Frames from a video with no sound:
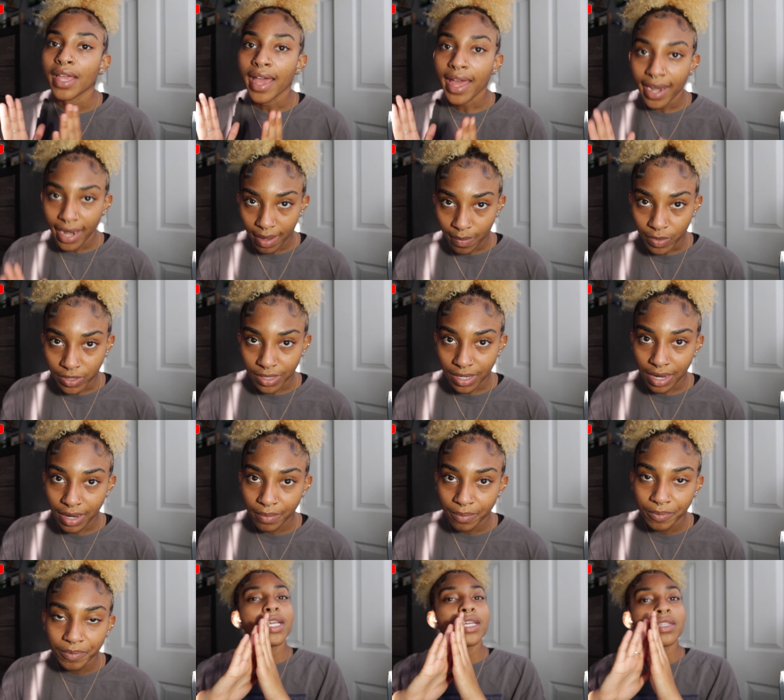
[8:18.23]
at Amazon.
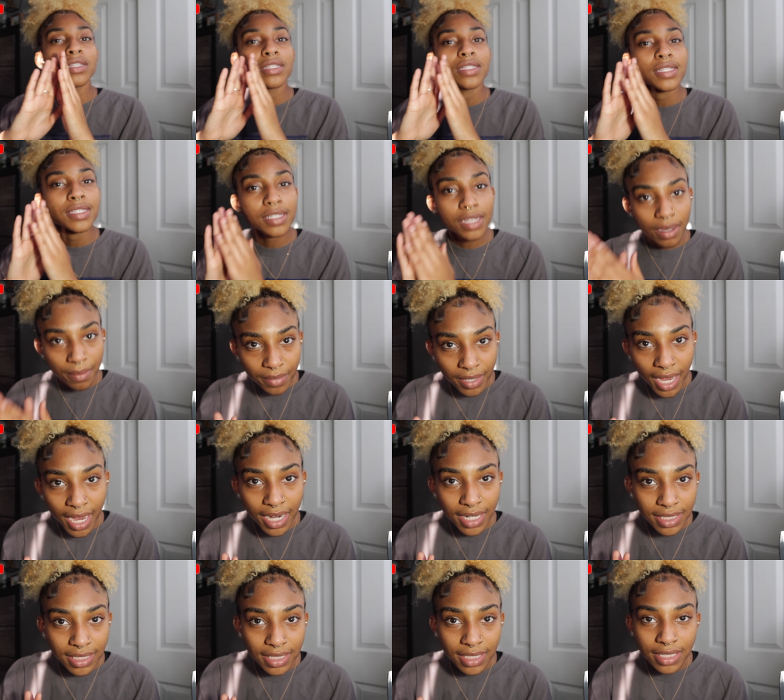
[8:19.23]
In some
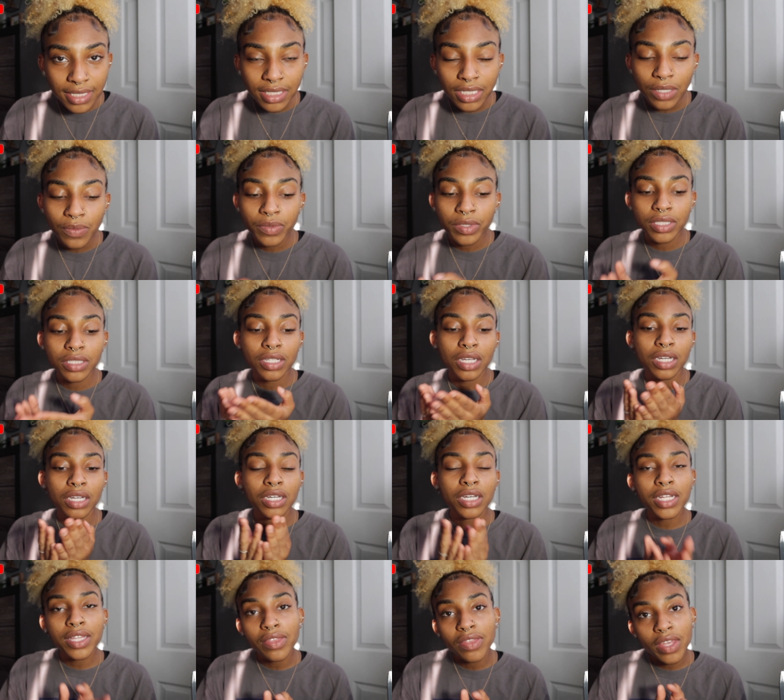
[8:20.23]
cases it was a
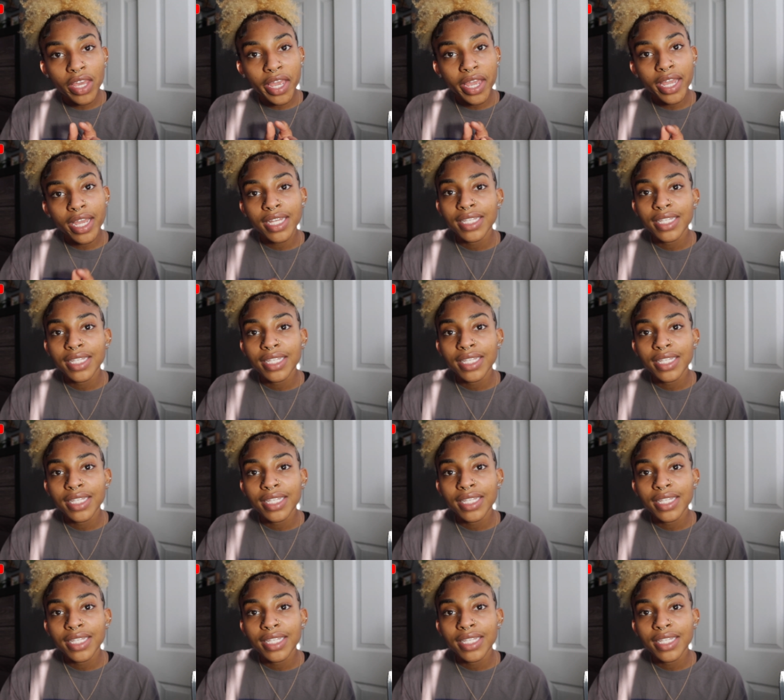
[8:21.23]
good thing,